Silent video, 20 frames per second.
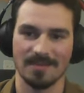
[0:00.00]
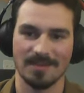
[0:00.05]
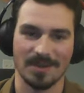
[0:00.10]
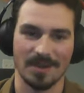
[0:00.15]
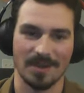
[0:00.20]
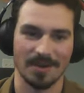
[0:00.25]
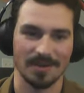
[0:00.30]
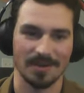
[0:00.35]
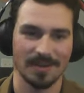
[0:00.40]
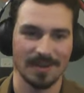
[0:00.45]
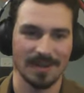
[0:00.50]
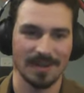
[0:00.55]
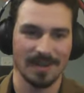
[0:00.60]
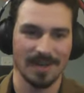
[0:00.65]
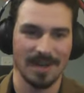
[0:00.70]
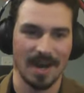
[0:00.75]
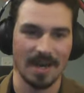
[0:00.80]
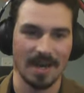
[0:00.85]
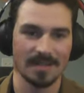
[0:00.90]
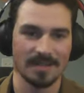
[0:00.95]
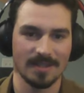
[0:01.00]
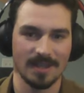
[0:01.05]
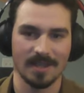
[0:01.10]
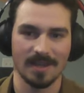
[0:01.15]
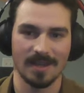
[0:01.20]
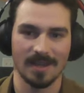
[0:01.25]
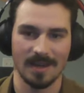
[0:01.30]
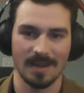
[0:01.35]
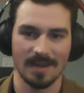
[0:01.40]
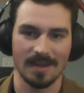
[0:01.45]
So I
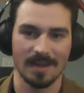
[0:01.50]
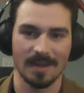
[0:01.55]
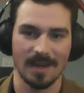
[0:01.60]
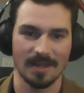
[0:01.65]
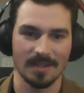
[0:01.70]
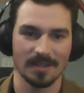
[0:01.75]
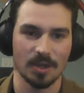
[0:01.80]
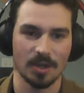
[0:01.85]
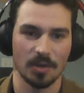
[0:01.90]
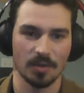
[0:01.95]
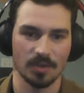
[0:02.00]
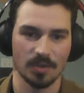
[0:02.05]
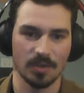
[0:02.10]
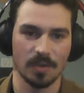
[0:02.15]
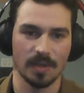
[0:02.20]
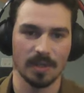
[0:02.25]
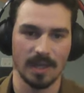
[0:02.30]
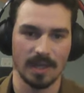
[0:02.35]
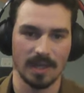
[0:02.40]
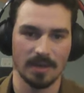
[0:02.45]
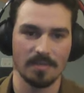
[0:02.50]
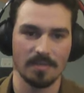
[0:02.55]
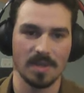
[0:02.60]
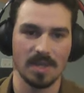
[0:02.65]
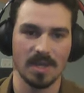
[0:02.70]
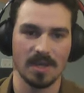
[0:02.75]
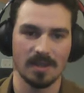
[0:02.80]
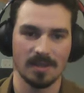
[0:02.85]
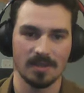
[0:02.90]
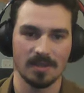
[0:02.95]
say, I don't do it like
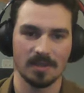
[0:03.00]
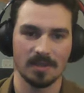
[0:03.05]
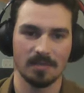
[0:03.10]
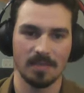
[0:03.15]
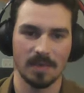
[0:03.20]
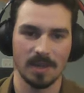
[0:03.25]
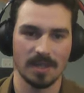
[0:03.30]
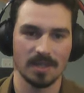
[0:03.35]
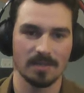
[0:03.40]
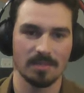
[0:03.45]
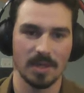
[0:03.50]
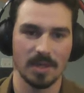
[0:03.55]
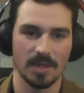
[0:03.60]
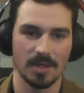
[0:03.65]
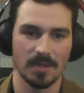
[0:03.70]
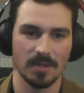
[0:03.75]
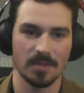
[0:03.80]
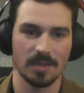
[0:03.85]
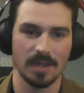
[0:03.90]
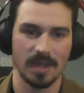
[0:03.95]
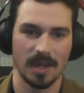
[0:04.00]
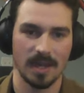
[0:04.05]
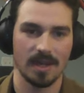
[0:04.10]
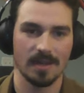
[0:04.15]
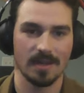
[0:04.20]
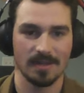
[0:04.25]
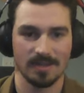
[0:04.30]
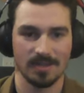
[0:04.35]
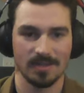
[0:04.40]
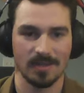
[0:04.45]
me, submit as many as you
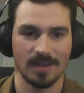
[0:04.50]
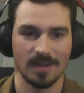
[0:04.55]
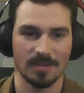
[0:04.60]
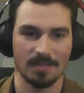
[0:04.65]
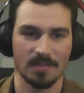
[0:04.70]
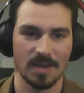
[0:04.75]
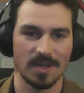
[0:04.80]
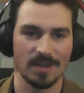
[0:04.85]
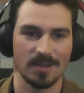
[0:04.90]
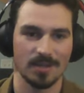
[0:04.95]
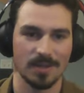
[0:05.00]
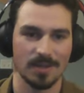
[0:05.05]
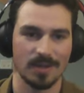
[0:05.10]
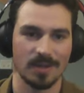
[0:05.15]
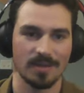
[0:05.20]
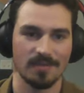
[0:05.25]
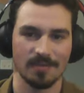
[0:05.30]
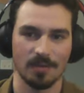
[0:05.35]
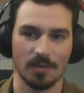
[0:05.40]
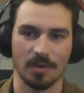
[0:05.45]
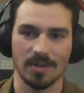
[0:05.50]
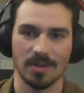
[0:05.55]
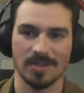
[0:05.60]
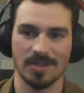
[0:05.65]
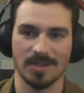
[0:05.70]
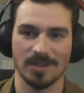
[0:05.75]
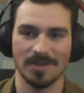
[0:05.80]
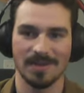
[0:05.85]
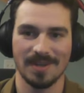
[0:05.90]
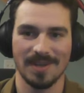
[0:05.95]
can, as many as you can afford
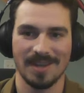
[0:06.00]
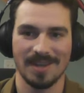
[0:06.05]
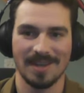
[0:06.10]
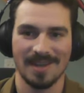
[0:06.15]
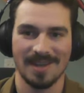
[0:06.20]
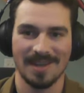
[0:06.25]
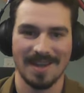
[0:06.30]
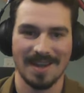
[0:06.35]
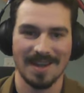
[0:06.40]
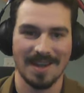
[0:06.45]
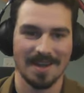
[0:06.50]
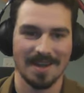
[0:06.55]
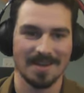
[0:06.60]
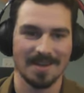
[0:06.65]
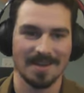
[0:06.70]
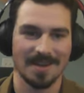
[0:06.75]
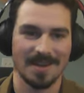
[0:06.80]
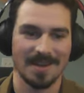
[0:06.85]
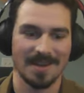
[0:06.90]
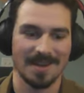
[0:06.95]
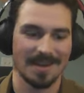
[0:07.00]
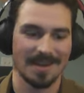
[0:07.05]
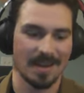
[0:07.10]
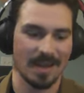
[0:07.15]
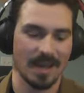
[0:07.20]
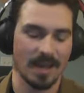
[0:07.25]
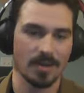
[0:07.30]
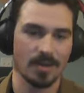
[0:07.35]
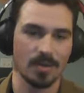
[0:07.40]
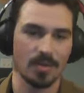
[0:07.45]
to. And
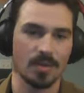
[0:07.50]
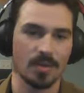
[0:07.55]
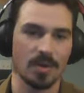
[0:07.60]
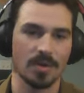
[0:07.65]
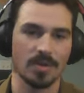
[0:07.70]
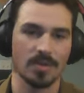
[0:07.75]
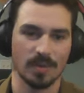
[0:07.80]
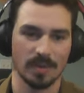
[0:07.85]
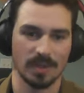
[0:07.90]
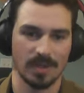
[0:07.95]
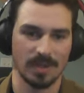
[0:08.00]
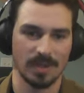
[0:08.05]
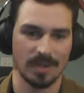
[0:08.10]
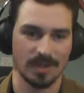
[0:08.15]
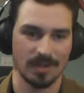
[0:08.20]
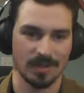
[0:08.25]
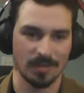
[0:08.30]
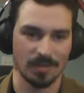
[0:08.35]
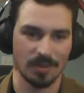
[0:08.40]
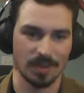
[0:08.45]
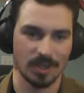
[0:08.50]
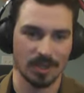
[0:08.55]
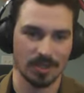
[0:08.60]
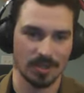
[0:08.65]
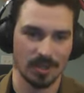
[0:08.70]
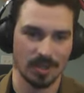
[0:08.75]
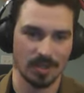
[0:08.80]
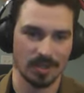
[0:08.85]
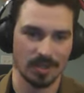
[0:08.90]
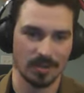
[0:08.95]
who knows what the
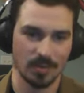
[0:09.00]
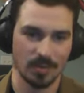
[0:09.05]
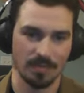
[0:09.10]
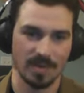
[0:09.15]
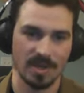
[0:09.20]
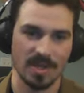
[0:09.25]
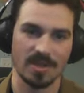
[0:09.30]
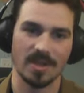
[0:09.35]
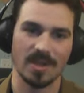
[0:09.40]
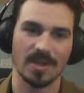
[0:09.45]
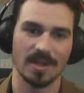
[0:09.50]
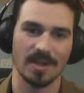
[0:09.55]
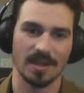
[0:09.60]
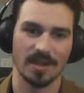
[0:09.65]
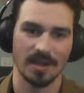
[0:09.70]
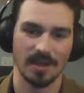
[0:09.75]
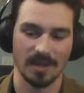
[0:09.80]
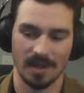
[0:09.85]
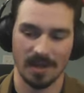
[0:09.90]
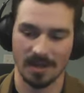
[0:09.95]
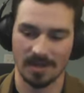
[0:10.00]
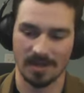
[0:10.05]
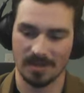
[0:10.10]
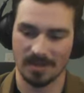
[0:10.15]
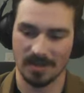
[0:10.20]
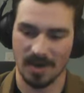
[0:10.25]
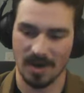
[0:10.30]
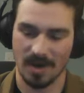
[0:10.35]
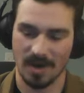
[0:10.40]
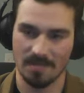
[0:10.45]
judges will be thinking at the
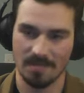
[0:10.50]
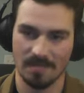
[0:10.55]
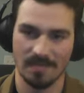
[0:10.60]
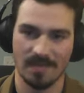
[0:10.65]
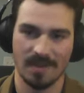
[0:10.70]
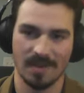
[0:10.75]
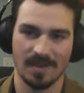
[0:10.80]
time.